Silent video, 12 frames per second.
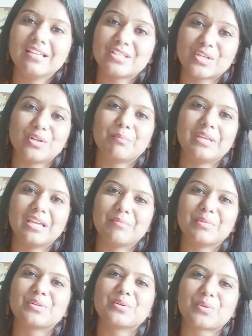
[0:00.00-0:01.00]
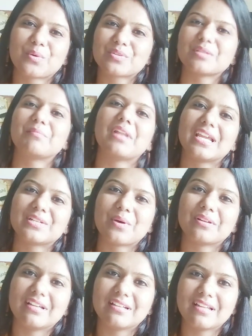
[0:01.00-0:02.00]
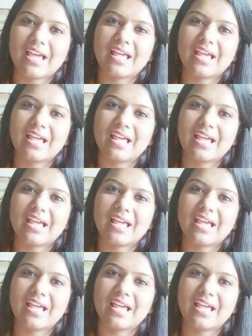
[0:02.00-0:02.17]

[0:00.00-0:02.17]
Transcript: She'll be able to throw some light on it